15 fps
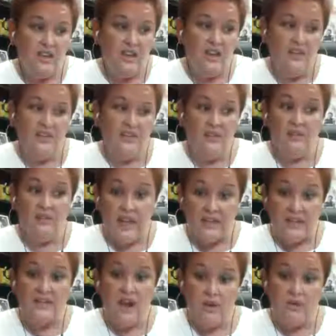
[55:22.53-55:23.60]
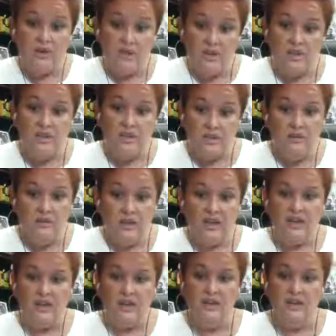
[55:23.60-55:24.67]
and then that's how we're going to do
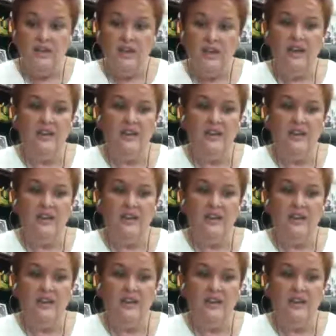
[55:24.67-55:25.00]
it. It's